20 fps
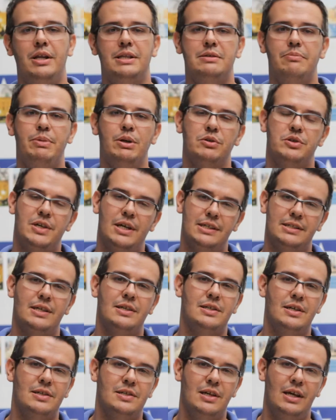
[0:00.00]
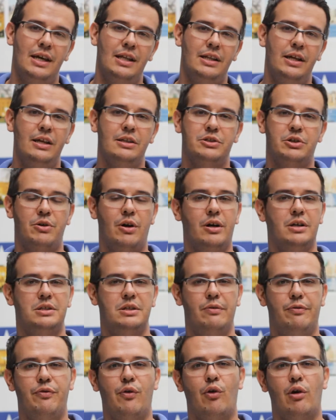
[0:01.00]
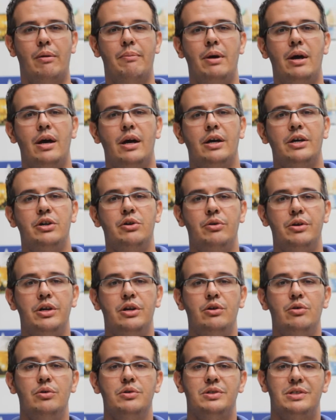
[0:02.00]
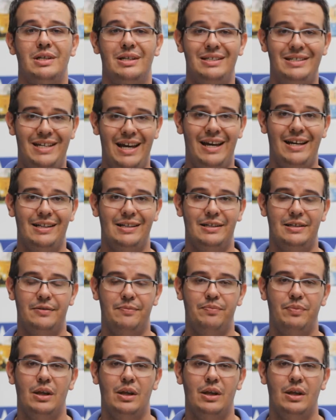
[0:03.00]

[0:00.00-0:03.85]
need to build sentences in the interrogative form, you use did.